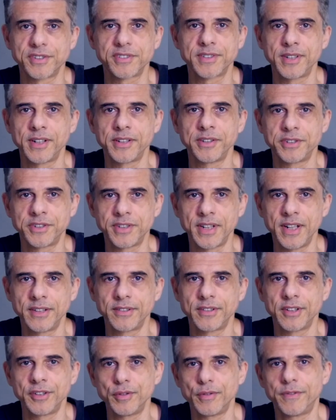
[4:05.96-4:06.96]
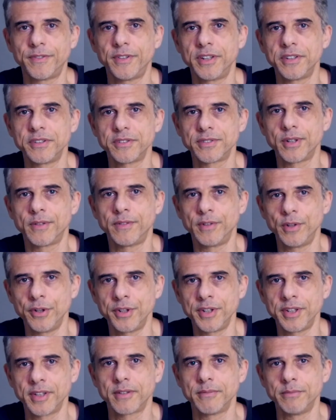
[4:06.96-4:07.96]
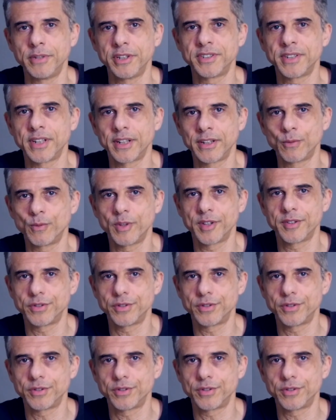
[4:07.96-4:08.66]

start the chat and you'll find yourself learning by chatting with the